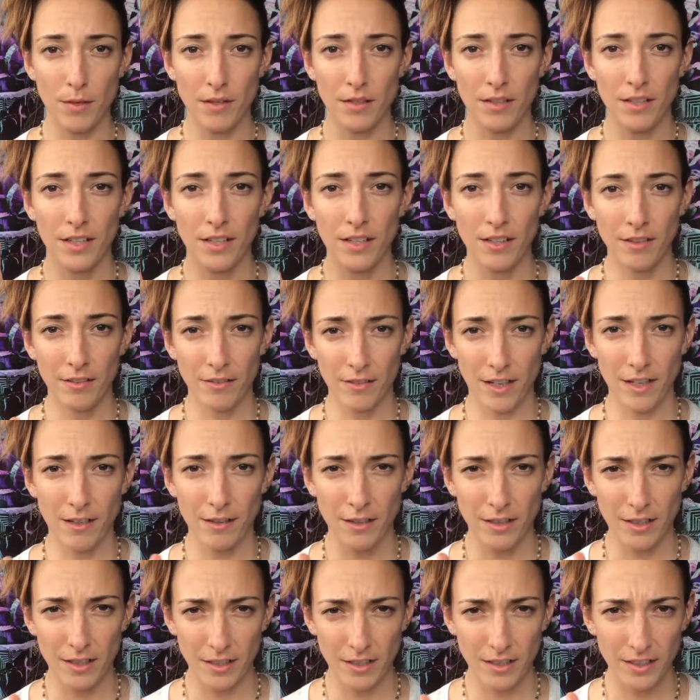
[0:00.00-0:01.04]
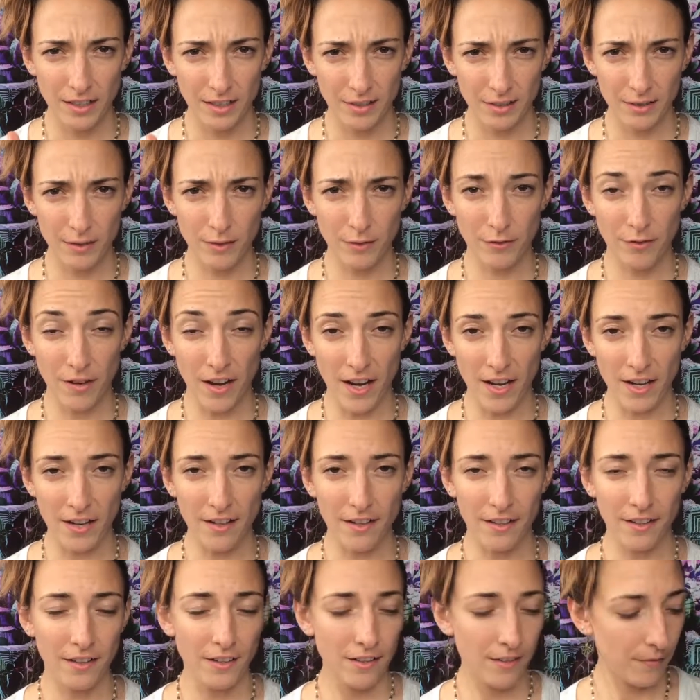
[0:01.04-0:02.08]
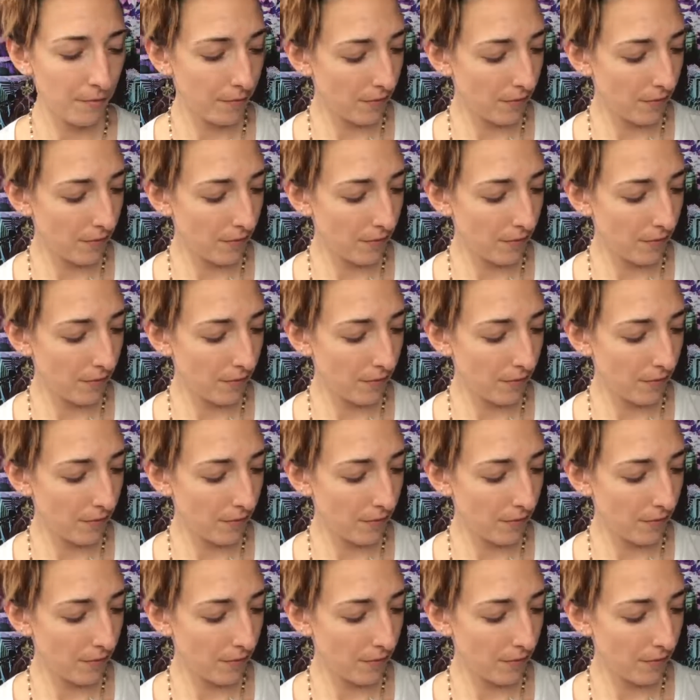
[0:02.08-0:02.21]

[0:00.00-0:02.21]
and right, it's fire.